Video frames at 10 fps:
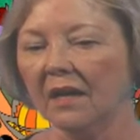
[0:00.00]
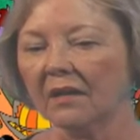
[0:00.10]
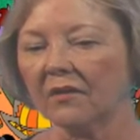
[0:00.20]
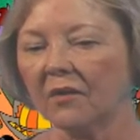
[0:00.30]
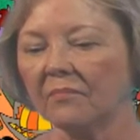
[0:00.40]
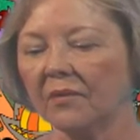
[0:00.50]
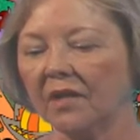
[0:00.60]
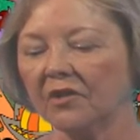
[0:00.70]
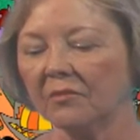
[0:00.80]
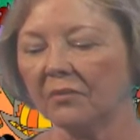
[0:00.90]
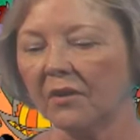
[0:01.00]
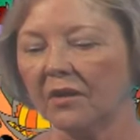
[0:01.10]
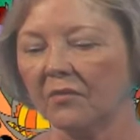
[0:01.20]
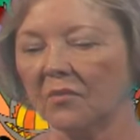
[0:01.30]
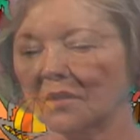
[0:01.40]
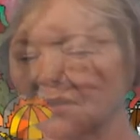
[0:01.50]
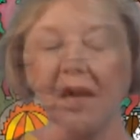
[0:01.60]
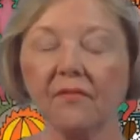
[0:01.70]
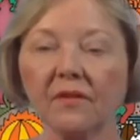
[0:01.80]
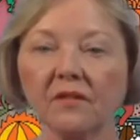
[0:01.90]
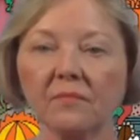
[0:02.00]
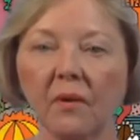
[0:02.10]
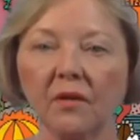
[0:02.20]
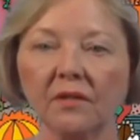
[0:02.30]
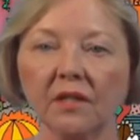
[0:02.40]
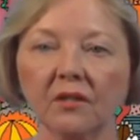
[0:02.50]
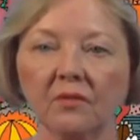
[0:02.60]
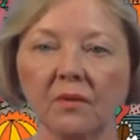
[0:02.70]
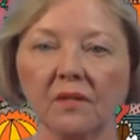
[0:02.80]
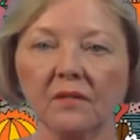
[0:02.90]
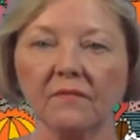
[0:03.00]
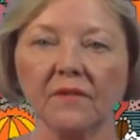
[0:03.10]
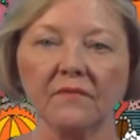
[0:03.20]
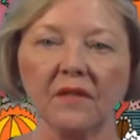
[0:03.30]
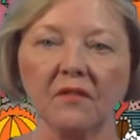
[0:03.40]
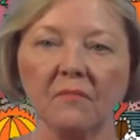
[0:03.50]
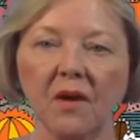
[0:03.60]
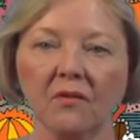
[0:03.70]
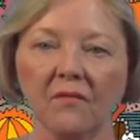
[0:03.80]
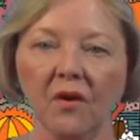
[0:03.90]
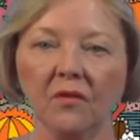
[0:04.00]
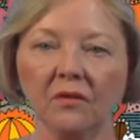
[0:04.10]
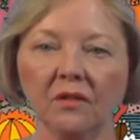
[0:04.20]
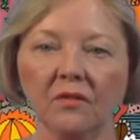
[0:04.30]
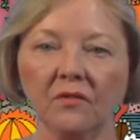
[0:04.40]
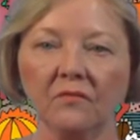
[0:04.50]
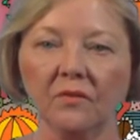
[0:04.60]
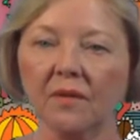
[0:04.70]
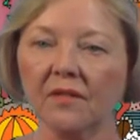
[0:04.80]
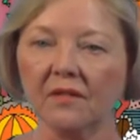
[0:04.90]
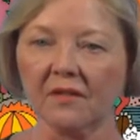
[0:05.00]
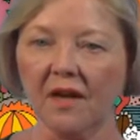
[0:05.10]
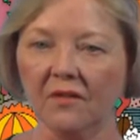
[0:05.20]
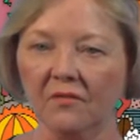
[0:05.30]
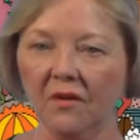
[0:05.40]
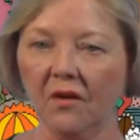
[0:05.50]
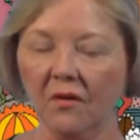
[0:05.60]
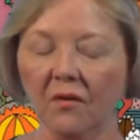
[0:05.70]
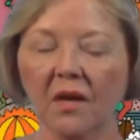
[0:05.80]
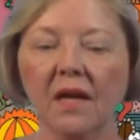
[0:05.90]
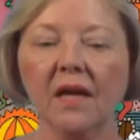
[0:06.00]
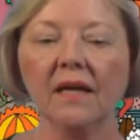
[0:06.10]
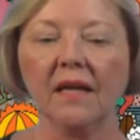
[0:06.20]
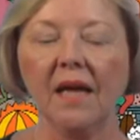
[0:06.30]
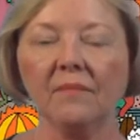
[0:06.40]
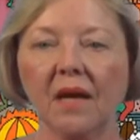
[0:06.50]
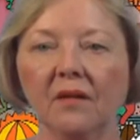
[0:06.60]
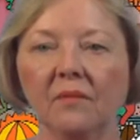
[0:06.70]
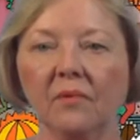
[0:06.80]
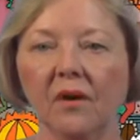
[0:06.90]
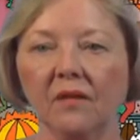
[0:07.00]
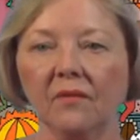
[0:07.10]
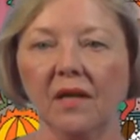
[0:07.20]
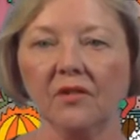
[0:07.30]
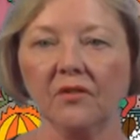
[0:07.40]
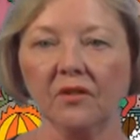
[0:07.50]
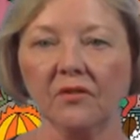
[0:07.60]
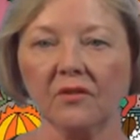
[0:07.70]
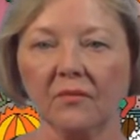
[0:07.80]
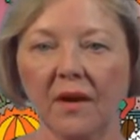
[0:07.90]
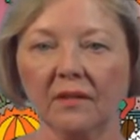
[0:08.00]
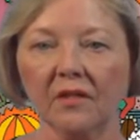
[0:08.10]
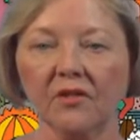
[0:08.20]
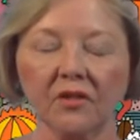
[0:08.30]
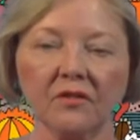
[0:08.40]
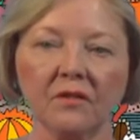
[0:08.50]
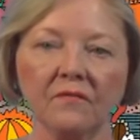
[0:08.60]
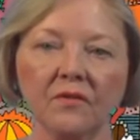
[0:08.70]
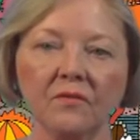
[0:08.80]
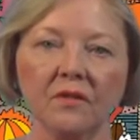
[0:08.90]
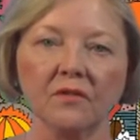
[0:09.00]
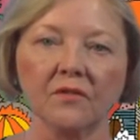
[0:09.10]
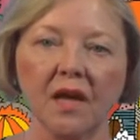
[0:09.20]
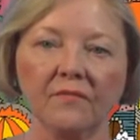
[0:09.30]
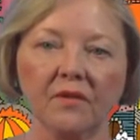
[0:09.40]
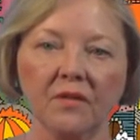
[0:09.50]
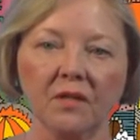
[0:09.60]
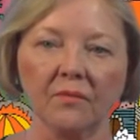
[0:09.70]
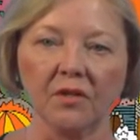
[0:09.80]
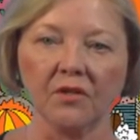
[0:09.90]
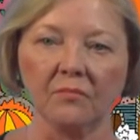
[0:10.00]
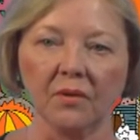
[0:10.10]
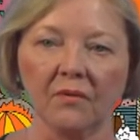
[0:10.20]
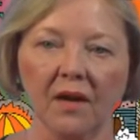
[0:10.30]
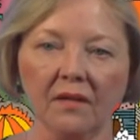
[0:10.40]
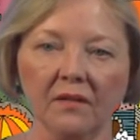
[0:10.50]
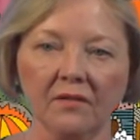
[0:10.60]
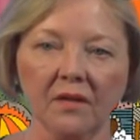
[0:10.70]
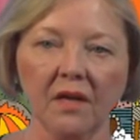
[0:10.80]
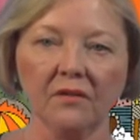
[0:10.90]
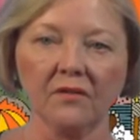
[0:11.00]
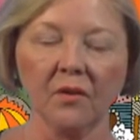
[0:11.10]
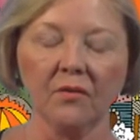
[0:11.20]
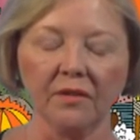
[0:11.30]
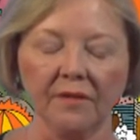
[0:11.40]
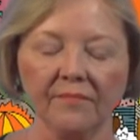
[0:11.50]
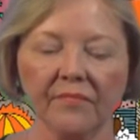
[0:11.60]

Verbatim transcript: corporation bought it was Nathan Spaulding, who was the 15th mayor of Oakland, who, for reasons I don't know, came down and bought Rancho Los Laureles just a few years after the original Borondas sold it.